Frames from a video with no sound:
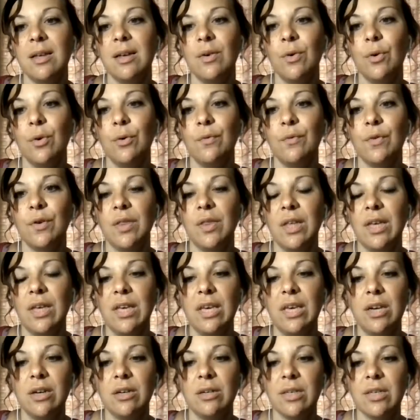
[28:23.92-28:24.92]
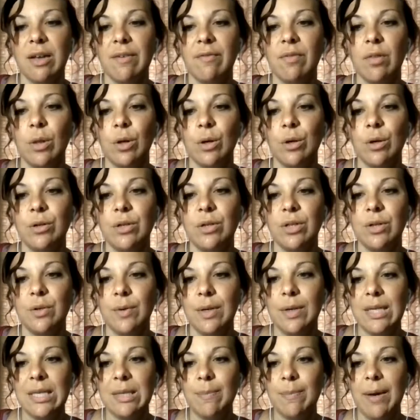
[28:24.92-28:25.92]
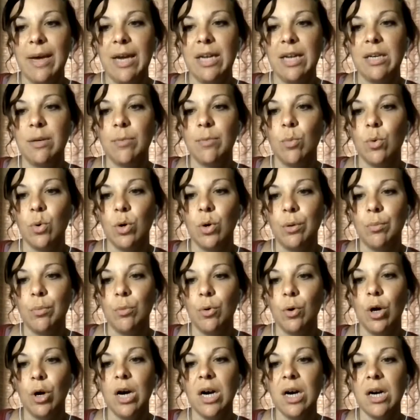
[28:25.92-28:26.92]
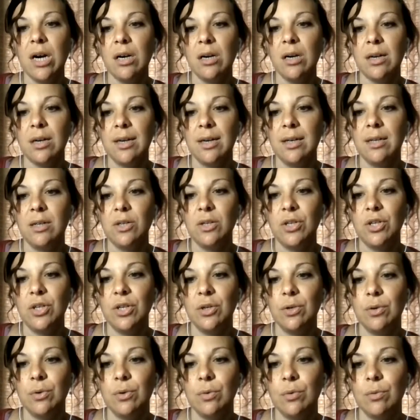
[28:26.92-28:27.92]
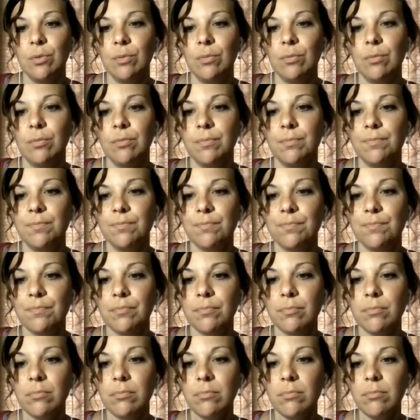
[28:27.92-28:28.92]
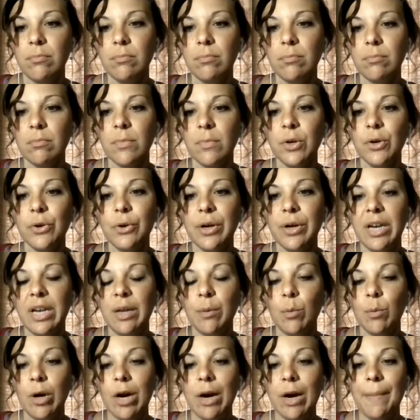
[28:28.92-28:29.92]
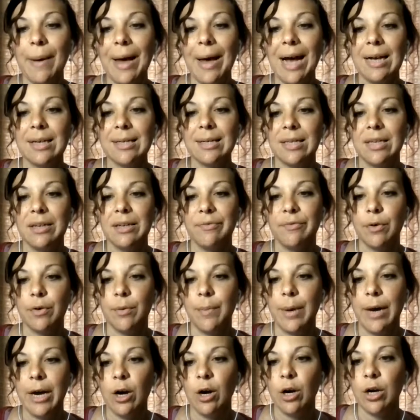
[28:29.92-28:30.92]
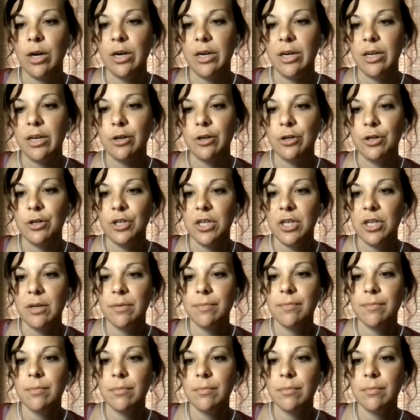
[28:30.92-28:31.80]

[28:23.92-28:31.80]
over the years I've learned to expand more and more into creating more capacity for my heart energy.